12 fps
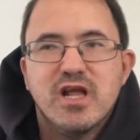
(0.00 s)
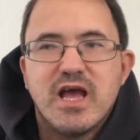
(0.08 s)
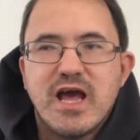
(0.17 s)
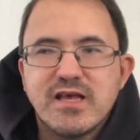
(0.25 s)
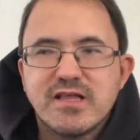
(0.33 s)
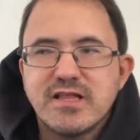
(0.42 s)

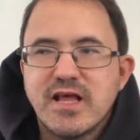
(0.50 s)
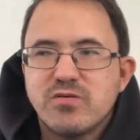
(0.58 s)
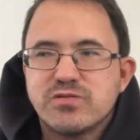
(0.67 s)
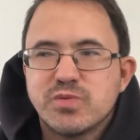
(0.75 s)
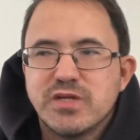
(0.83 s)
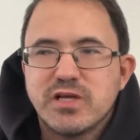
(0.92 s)
And I think that
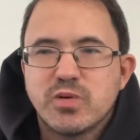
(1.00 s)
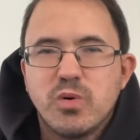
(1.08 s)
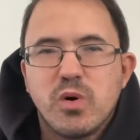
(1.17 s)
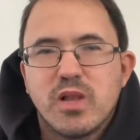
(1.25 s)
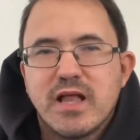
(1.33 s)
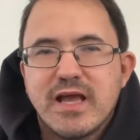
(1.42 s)
was really
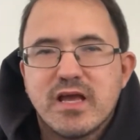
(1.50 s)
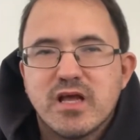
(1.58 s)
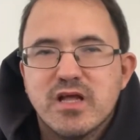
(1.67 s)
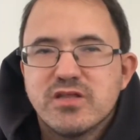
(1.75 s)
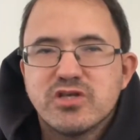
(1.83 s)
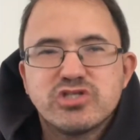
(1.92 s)
cool. Like,
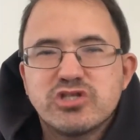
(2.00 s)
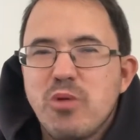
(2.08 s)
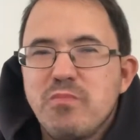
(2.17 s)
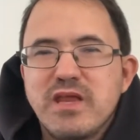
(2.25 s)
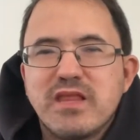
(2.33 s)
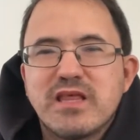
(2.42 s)
there's so
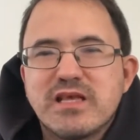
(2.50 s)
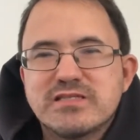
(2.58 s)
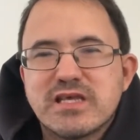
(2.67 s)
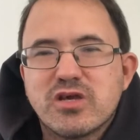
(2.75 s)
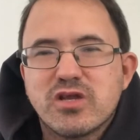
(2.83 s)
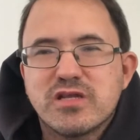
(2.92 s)
many things
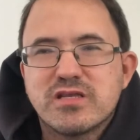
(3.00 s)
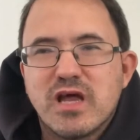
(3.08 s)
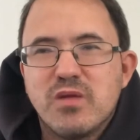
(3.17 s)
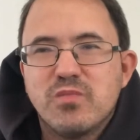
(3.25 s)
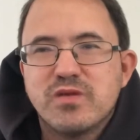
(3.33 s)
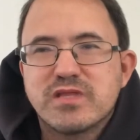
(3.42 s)
they could have
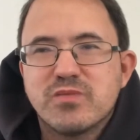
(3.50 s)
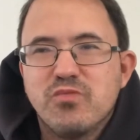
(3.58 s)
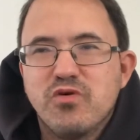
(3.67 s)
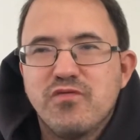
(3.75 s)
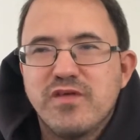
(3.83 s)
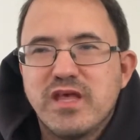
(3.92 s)
done with the
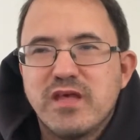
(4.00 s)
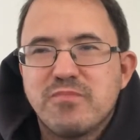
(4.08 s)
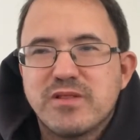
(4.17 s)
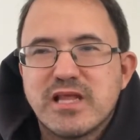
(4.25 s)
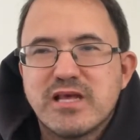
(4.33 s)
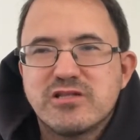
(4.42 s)
movie,
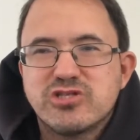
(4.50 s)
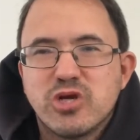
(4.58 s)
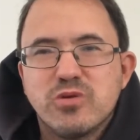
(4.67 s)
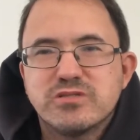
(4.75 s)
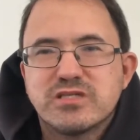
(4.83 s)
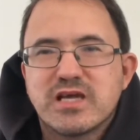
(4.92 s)
but they
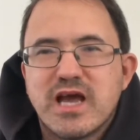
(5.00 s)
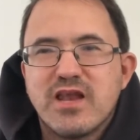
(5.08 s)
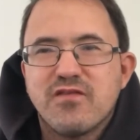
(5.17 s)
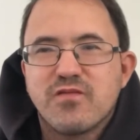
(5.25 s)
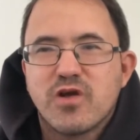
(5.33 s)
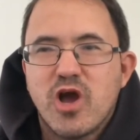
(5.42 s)
chose to kind
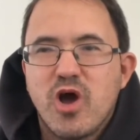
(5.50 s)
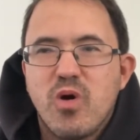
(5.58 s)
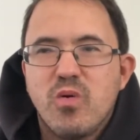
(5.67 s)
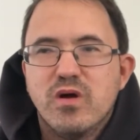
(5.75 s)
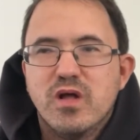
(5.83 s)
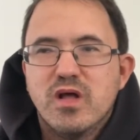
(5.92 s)
of go